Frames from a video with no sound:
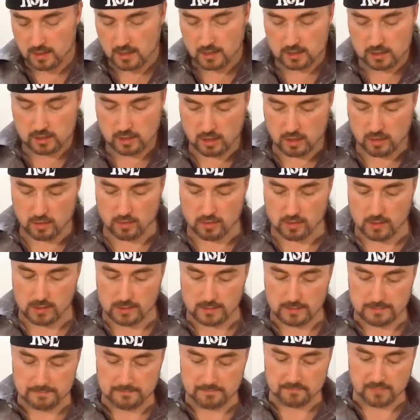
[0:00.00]
So,
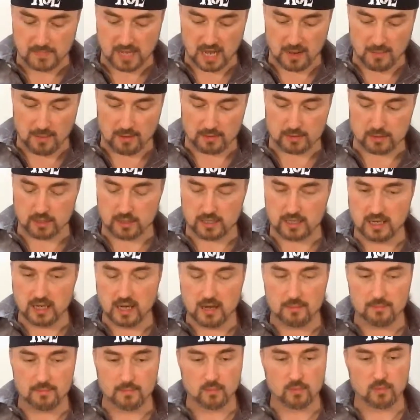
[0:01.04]
I was looking
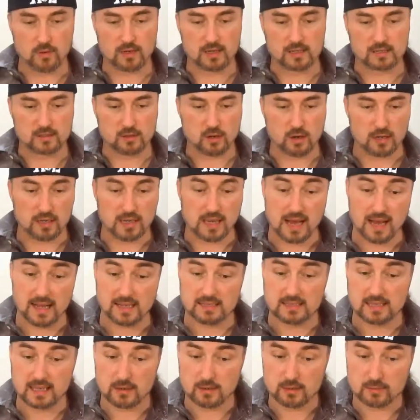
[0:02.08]
up, what I saw online
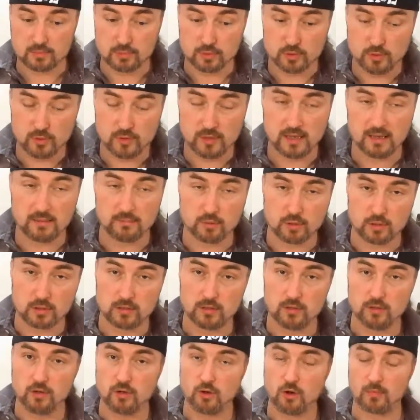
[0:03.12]
said it was brewed in
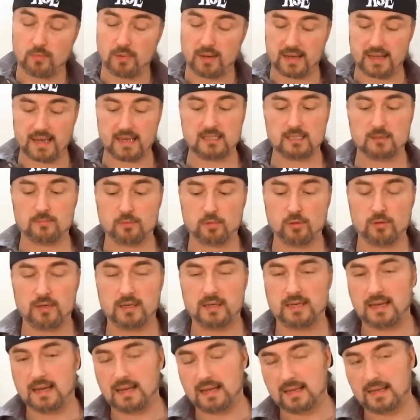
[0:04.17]
Brooklyn, New York, but I guess it's brewed in
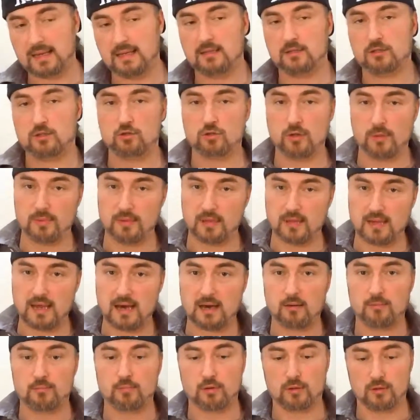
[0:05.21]
Connecticut and distributed
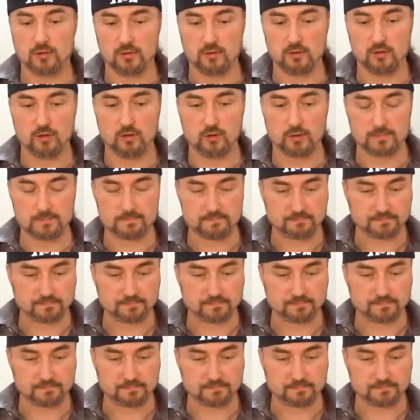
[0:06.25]
out of Brooklyn, New York.